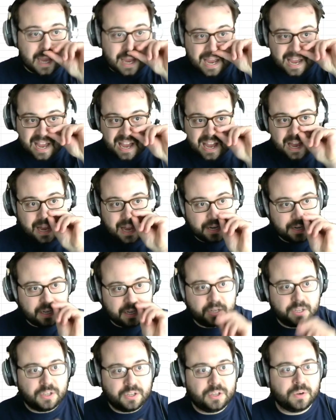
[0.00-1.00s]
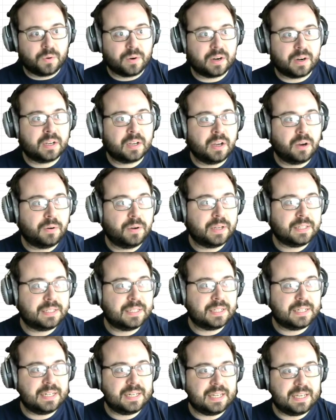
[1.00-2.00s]
and you're going
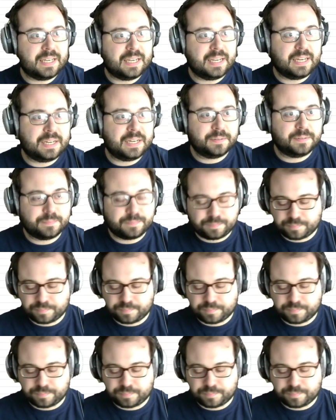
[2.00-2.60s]
to need